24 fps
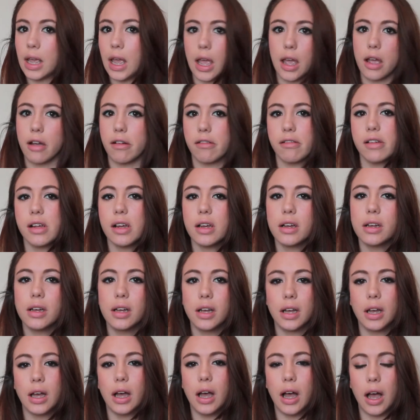area.
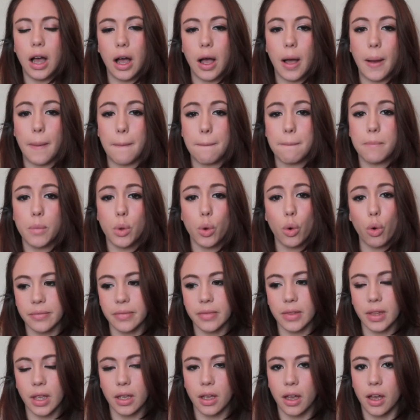Alright,
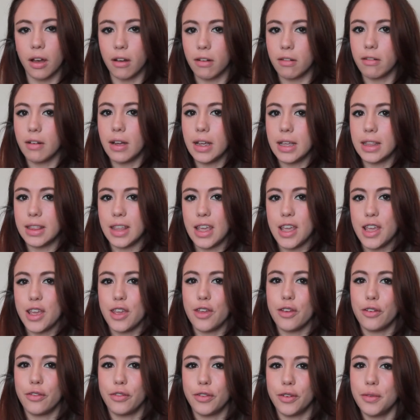thank
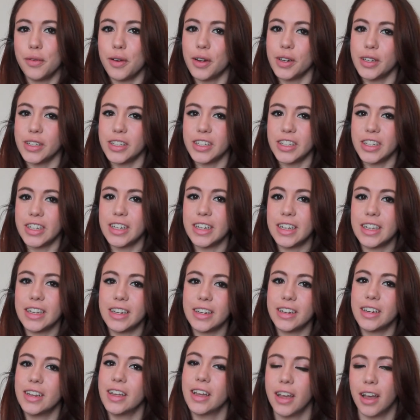you for watching
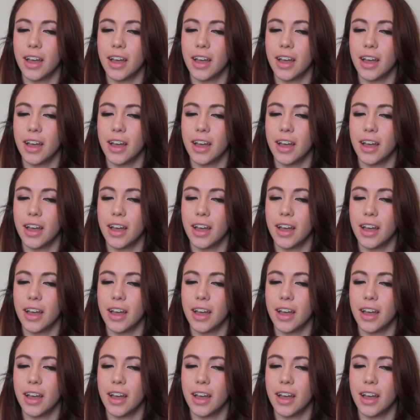and